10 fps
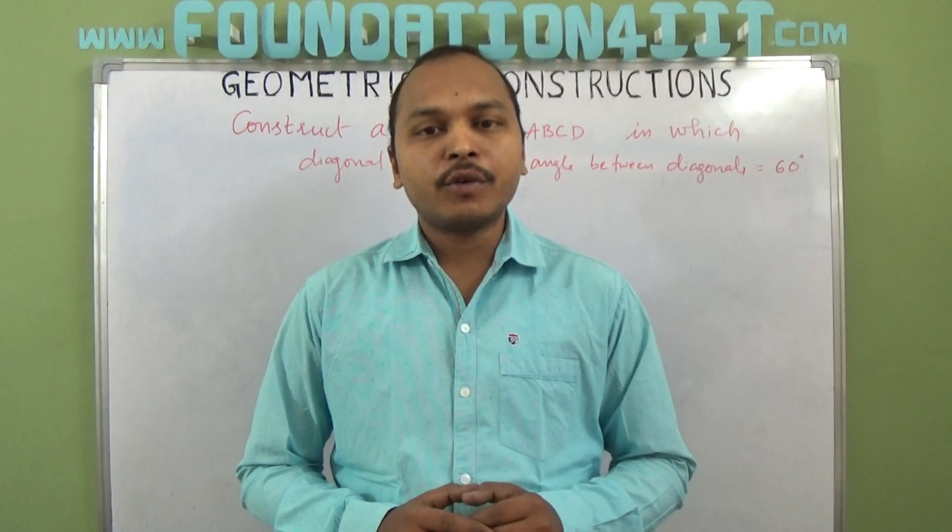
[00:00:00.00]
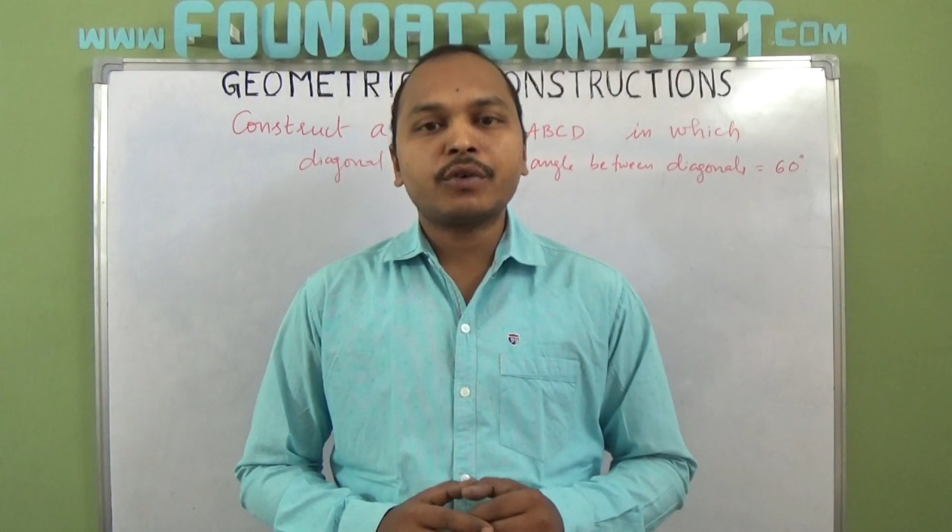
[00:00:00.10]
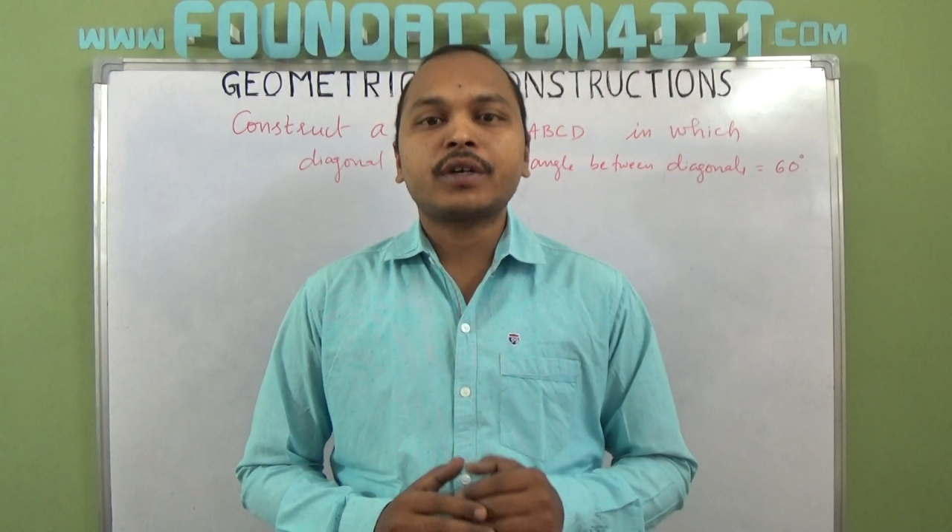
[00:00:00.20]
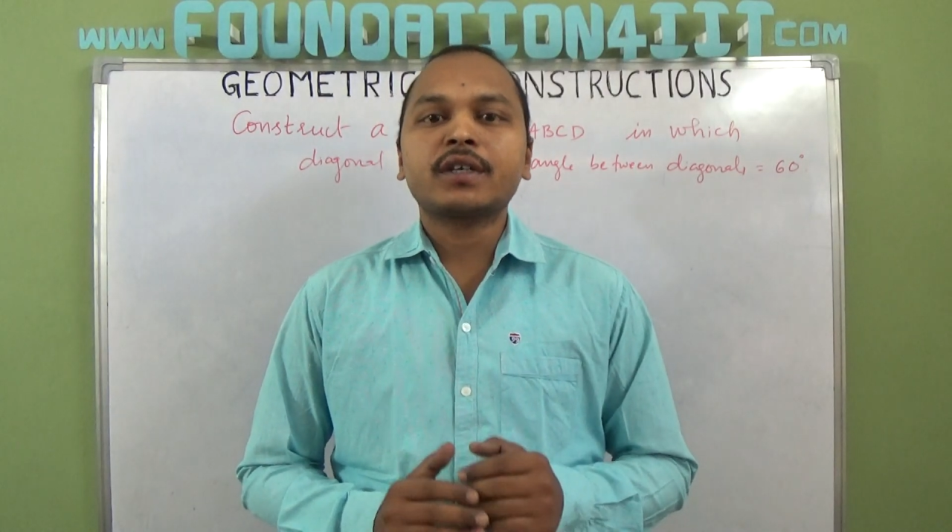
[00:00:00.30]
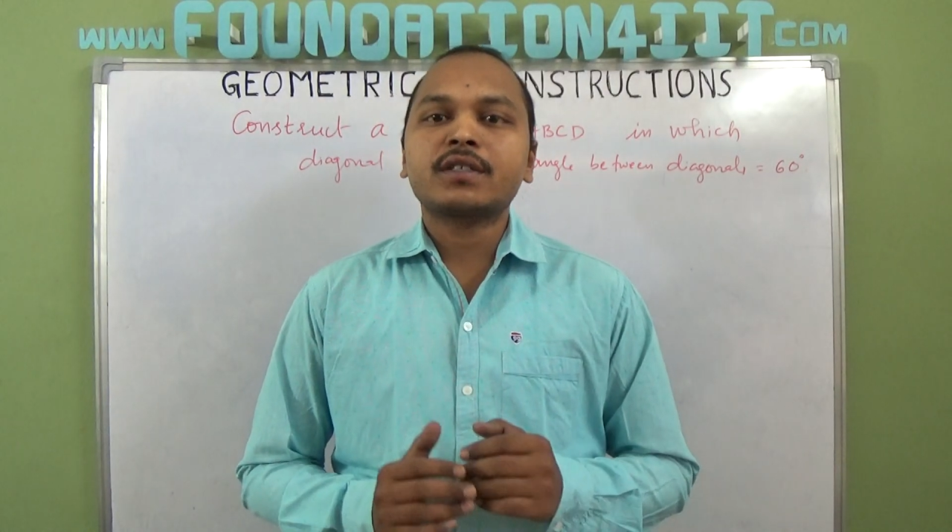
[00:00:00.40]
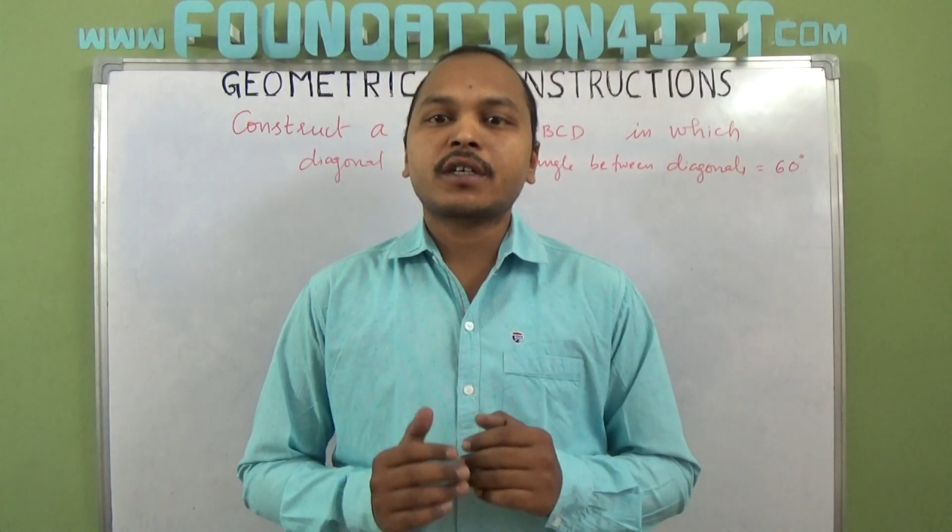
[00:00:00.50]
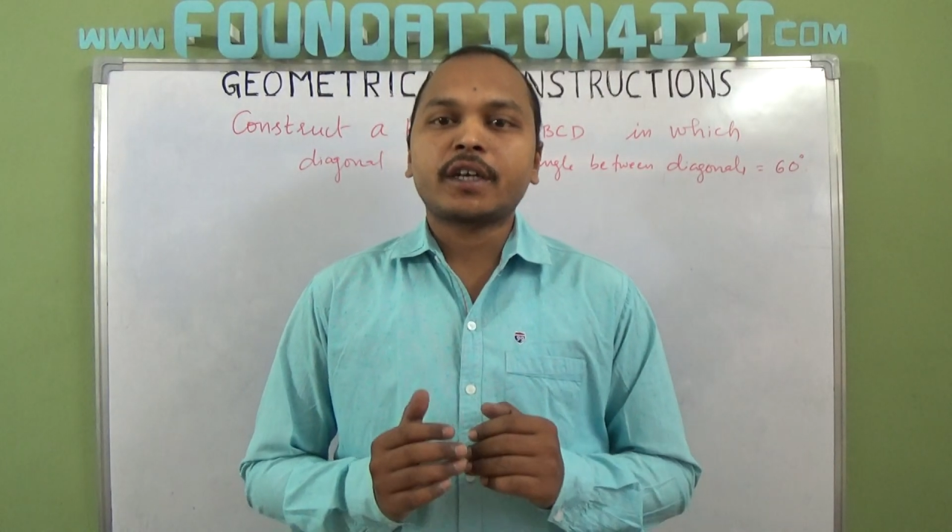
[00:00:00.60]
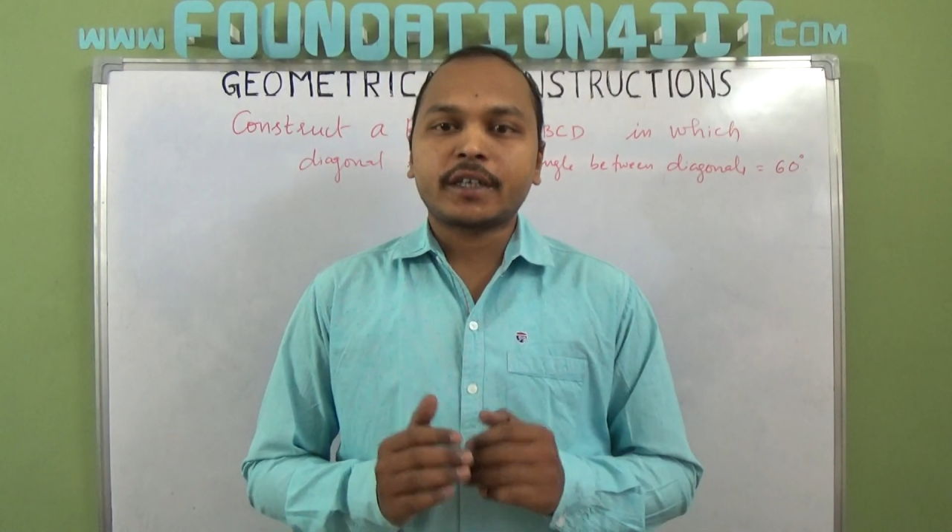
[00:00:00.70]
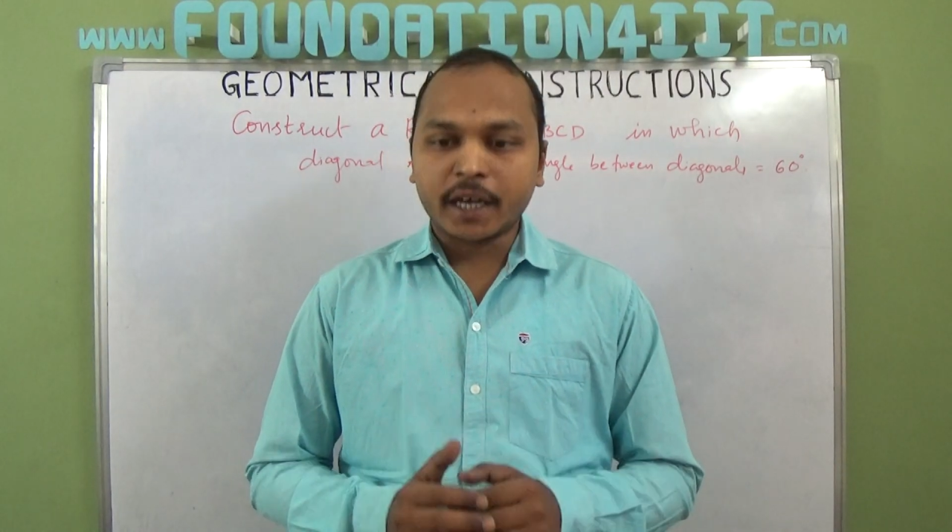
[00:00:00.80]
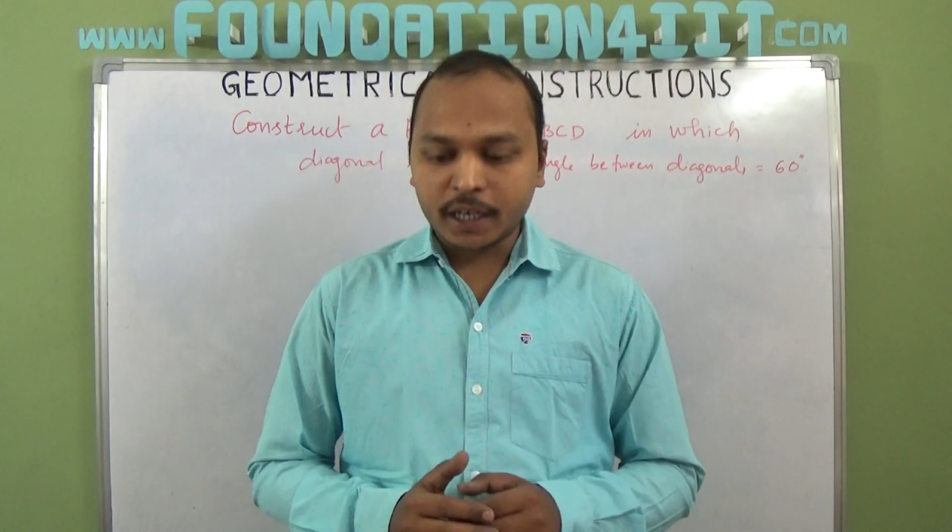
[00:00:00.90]
How to construct
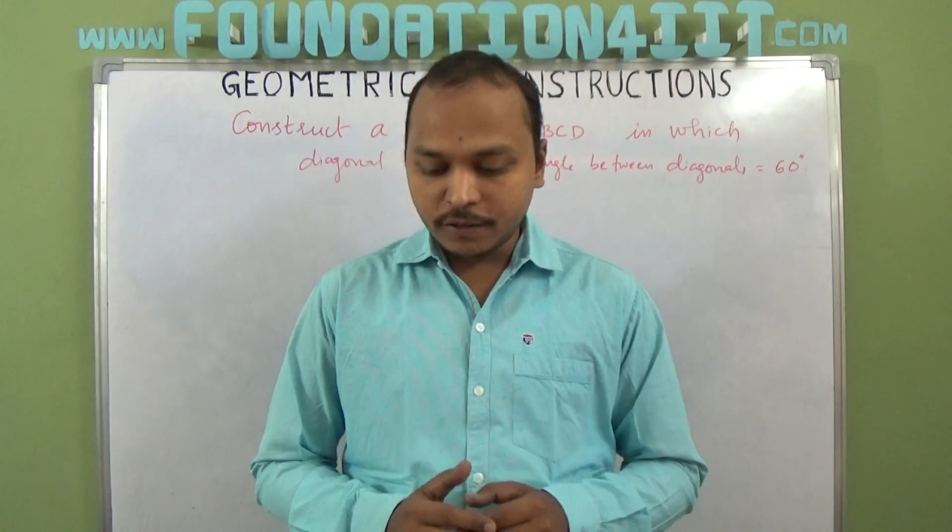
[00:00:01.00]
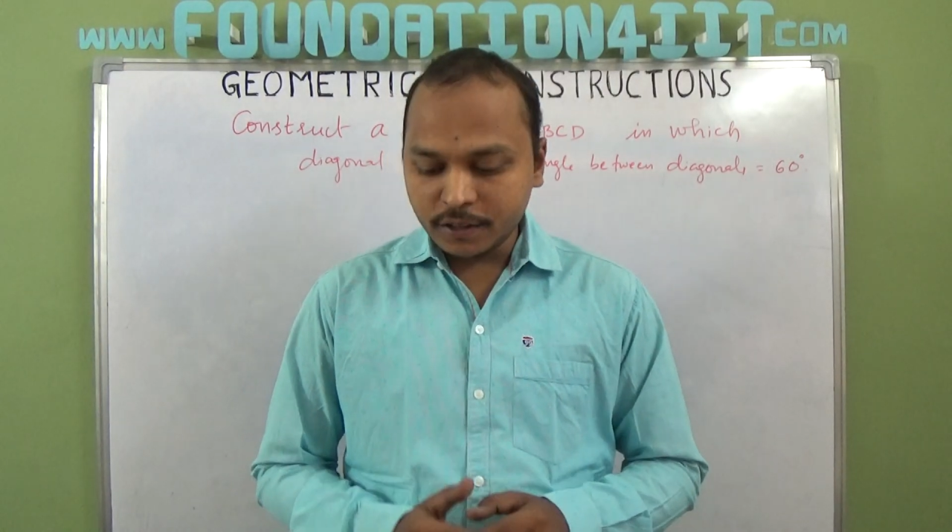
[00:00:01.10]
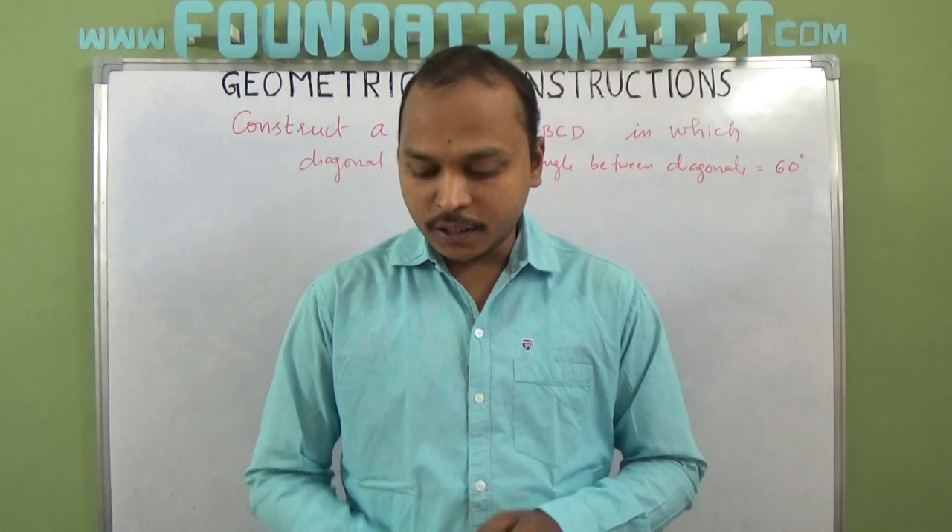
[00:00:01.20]
a rectangle we'll